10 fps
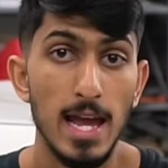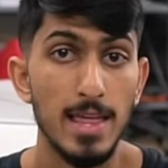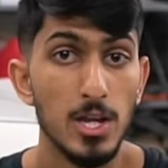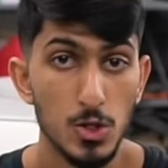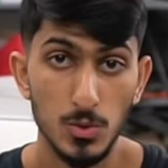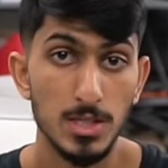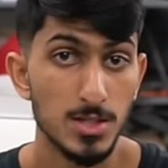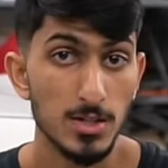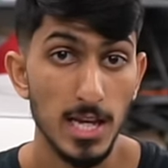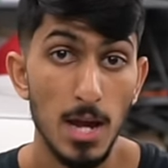And that usually
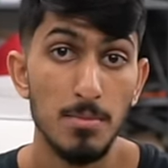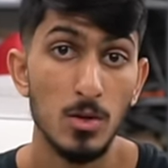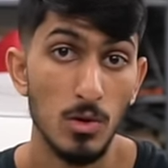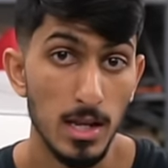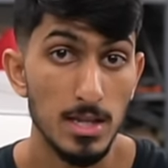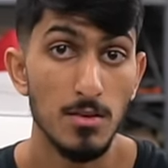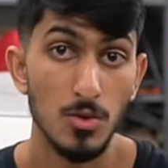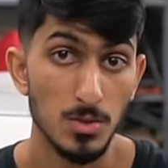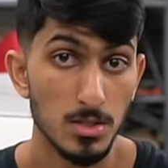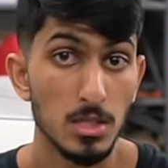starts happening when any of
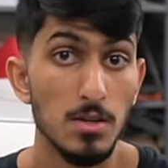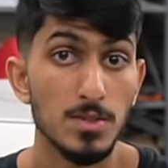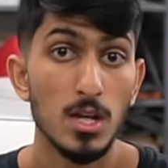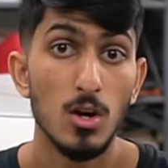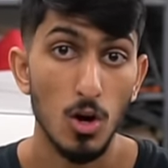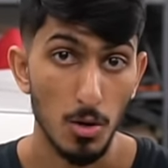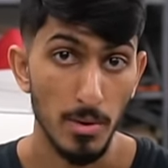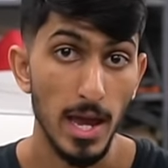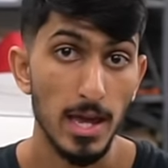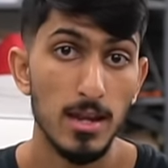those sleeves are
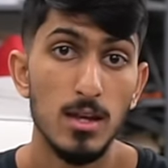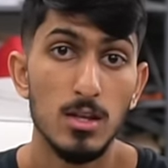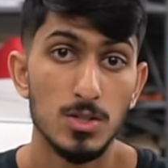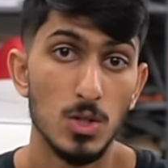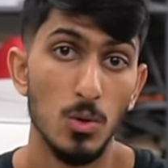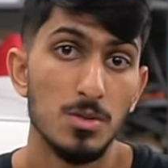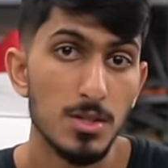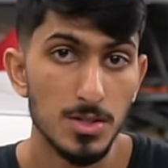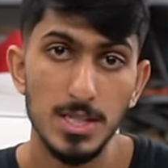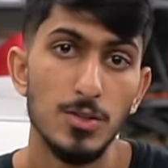bad. So
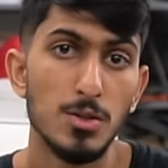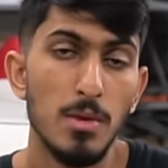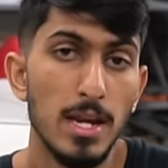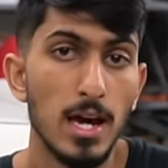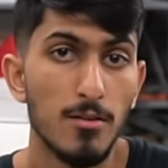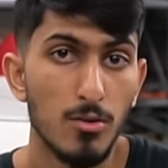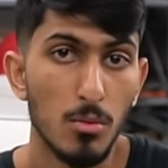the seals are made out of